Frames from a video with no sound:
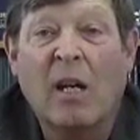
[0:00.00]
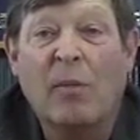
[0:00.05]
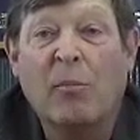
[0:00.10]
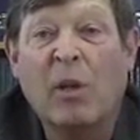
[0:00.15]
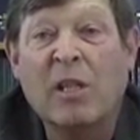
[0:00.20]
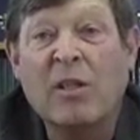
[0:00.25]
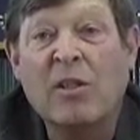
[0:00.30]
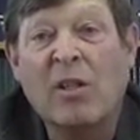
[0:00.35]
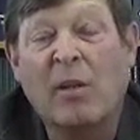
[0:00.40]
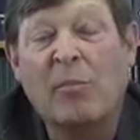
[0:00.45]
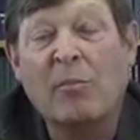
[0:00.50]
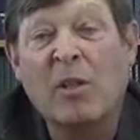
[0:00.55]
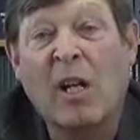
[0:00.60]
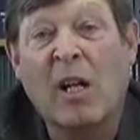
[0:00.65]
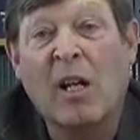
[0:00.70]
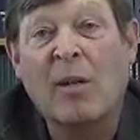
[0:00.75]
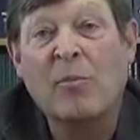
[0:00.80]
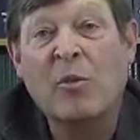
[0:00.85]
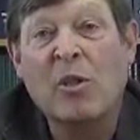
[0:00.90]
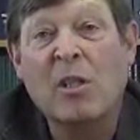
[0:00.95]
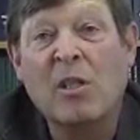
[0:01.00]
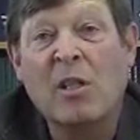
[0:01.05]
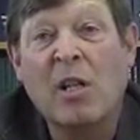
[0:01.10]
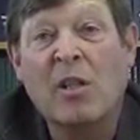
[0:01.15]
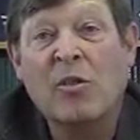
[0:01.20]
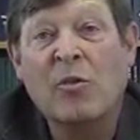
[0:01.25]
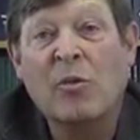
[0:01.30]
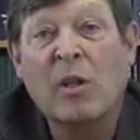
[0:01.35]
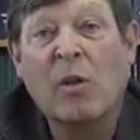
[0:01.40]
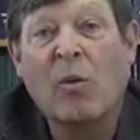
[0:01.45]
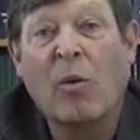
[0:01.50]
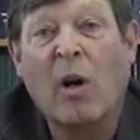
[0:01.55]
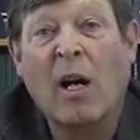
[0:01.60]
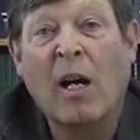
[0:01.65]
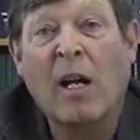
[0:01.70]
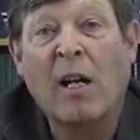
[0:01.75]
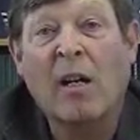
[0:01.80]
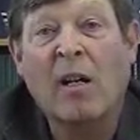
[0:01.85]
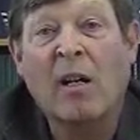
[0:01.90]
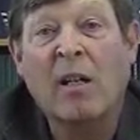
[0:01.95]
but sometimes it does
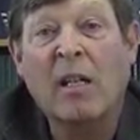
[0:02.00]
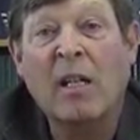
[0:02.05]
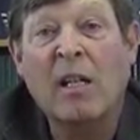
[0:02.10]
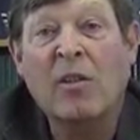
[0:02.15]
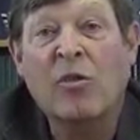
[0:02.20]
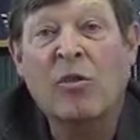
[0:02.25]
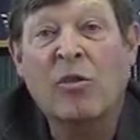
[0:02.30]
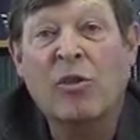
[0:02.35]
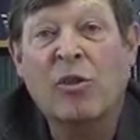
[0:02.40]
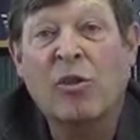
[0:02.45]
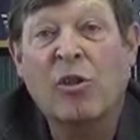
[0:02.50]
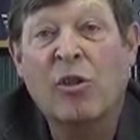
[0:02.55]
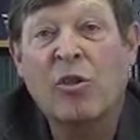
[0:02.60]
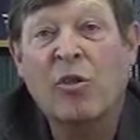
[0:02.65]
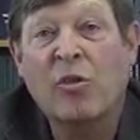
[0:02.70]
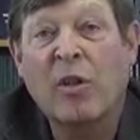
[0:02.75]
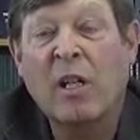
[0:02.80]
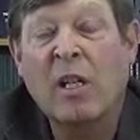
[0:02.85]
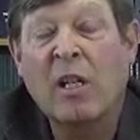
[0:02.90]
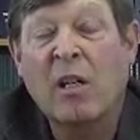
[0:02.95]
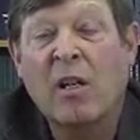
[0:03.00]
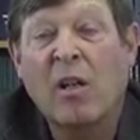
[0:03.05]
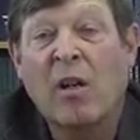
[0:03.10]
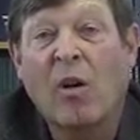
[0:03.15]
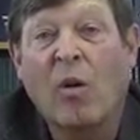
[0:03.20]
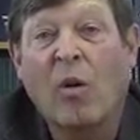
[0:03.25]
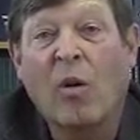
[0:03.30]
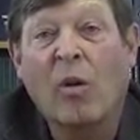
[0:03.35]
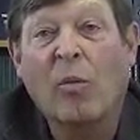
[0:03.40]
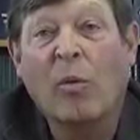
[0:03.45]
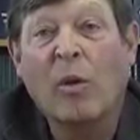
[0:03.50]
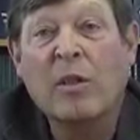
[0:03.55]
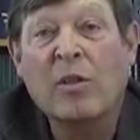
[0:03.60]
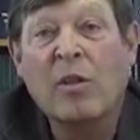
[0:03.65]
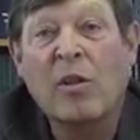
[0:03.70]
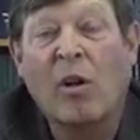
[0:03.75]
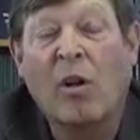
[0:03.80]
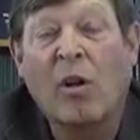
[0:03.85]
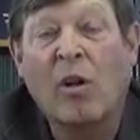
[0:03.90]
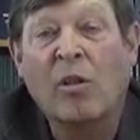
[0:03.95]
require either surgery or what's
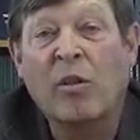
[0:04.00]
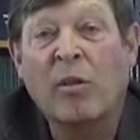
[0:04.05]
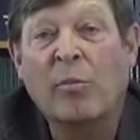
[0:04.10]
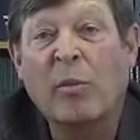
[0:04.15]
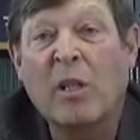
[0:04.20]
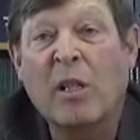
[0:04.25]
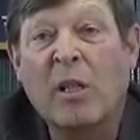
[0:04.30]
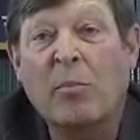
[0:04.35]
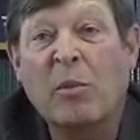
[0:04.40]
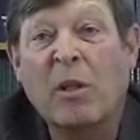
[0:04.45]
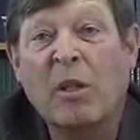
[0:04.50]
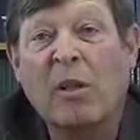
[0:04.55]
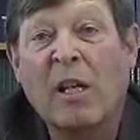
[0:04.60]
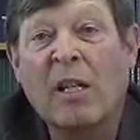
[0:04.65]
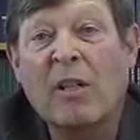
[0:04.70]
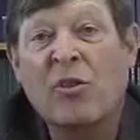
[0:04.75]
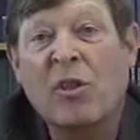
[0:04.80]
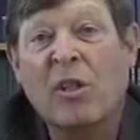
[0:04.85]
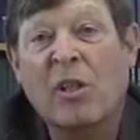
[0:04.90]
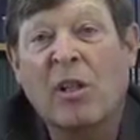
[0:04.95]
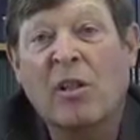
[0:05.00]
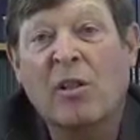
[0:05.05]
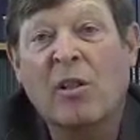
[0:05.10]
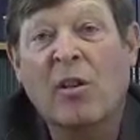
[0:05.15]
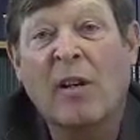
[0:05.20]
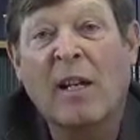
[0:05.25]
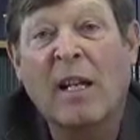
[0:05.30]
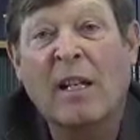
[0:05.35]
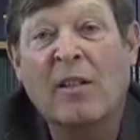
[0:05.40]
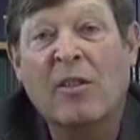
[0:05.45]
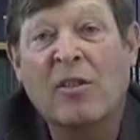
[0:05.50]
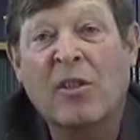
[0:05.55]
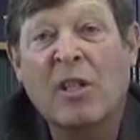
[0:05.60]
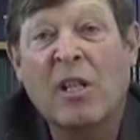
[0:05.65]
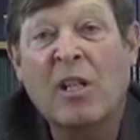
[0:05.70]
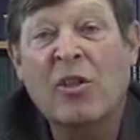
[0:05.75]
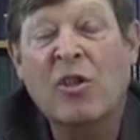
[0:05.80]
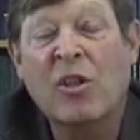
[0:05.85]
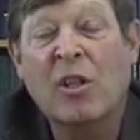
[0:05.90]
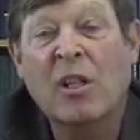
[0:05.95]
called a manipulation under
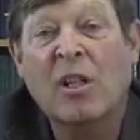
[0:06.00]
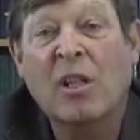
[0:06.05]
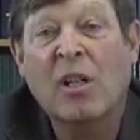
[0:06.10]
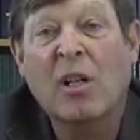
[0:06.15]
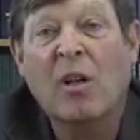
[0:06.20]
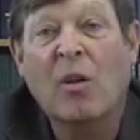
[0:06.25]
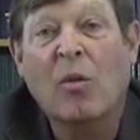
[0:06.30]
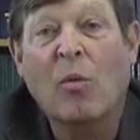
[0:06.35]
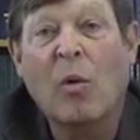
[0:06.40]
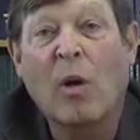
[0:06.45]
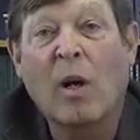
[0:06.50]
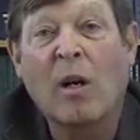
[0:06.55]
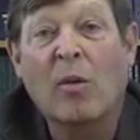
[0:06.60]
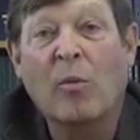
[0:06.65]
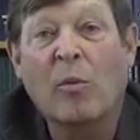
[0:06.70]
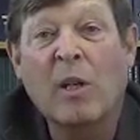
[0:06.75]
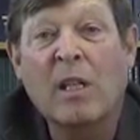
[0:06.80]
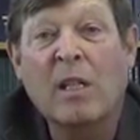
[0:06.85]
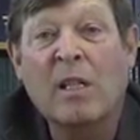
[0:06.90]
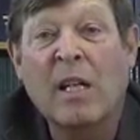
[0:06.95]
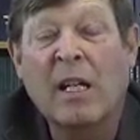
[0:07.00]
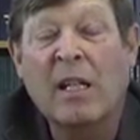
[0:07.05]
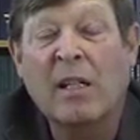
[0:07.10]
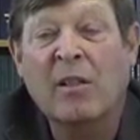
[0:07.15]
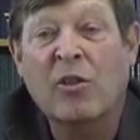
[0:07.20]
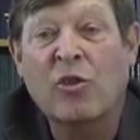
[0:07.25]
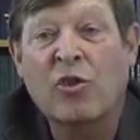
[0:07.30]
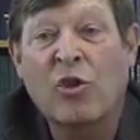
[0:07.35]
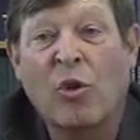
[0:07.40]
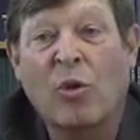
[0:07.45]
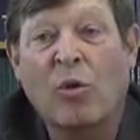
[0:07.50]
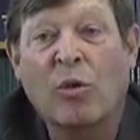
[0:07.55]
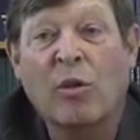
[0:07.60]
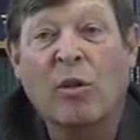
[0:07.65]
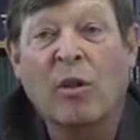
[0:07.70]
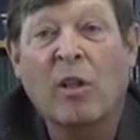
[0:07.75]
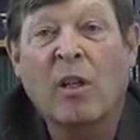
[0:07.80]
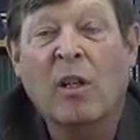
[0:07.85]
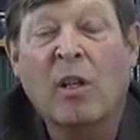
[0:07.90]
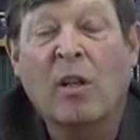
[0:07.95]
anesthesia, where we take the
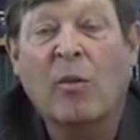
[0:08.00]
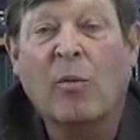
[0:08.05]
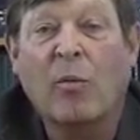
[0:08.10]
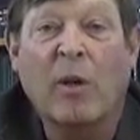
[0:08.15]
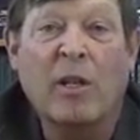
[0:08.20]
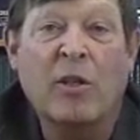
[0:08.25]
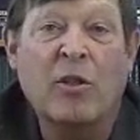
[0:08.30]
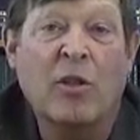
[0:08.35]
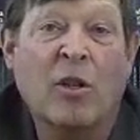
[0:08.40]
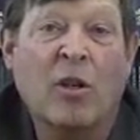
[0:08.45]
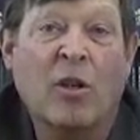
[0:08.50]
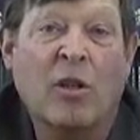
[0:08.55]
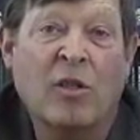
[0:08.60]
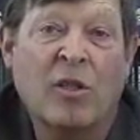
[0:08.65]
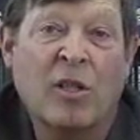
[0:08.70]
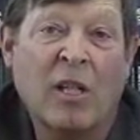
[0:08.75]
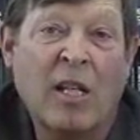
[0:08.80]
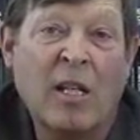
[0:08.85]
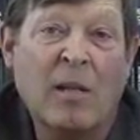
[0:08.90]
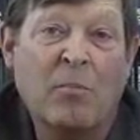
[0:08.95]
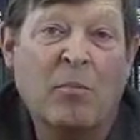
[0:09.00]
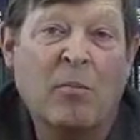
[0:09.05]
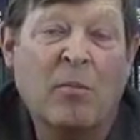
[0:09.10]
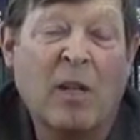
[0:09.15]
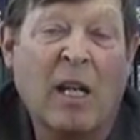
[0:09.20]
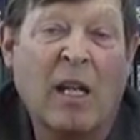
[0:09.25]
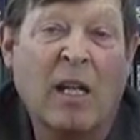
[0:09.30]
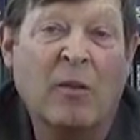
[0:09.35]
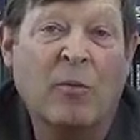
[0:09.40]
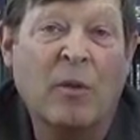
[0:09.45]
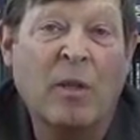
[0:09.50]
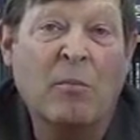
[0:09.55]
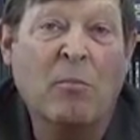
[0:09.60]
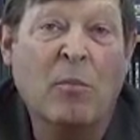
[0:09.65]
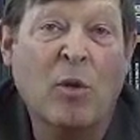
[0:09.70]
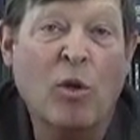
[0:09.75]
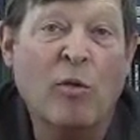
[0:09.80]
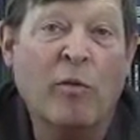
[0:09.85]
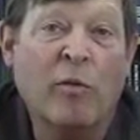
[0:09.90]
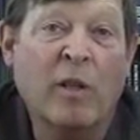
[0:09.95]
shoulder when you're asleep and we
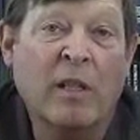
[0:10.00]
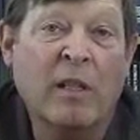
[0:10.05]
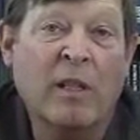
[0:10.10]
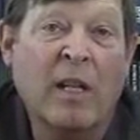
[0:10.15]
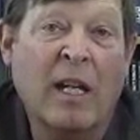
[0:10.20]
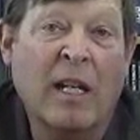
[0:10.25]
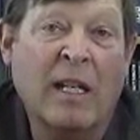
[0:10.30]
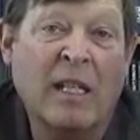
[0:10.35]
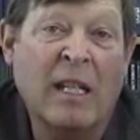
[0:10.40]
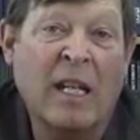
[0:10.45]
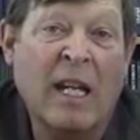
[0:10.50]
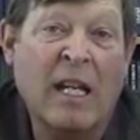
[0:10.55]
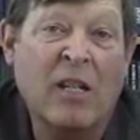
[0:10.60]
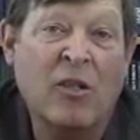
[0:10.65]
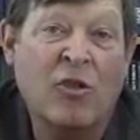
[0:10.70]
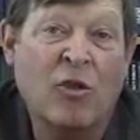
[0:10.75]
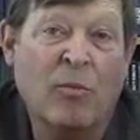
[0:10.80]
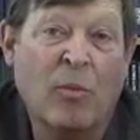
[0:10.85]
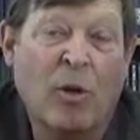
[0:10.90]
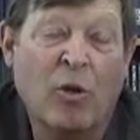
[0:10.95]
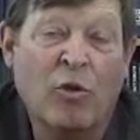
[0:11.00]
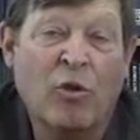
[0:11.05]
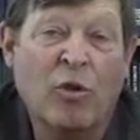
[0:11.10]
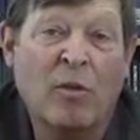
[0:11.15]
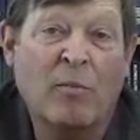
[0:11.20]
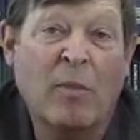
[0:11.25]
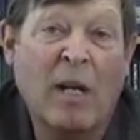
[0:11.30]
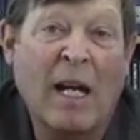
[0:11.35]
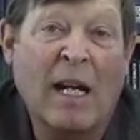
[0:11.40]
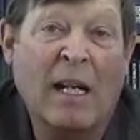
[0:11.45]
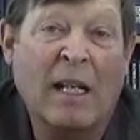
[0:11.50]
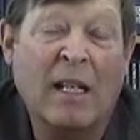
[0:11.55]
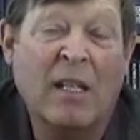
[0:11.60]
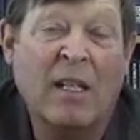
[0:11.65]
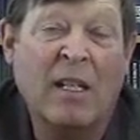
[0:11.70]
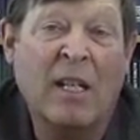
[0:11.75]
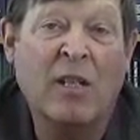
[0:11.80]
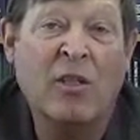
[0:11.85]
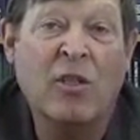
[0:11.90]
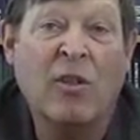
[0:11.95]
move it and gain your motion back,
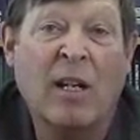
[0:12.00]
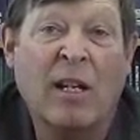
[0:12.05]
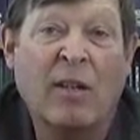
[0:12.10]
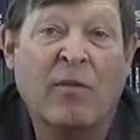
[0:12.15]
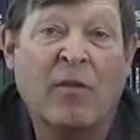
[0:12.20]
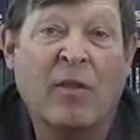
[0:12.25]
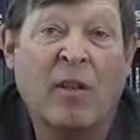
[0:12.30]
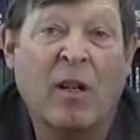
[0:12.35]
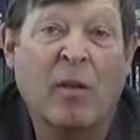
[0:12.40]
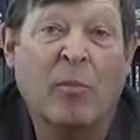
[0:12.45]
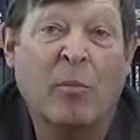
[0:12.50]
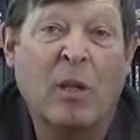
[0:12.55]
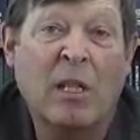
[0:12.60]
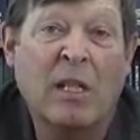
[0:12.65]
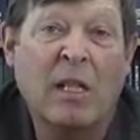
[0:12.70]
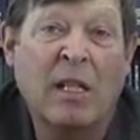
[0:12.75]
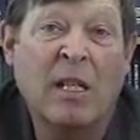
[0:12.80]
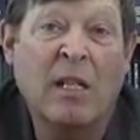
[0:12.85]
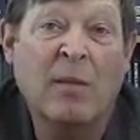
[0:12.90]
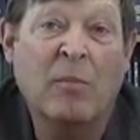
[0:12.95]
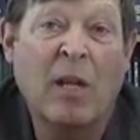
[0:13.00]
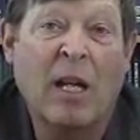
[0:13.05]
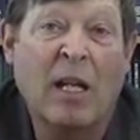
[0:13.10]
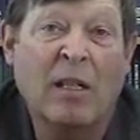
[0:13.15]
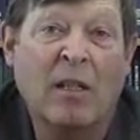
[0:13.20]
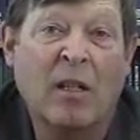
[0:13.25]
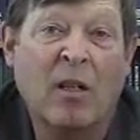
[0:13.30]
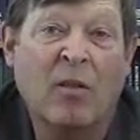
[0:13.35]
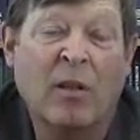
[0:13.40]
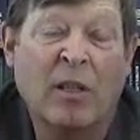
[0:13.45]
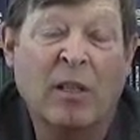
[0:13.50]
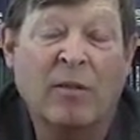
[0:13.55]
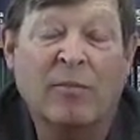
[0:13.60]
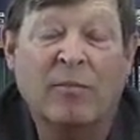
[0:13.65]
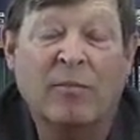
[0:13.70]
and then you have therapy to keep that going.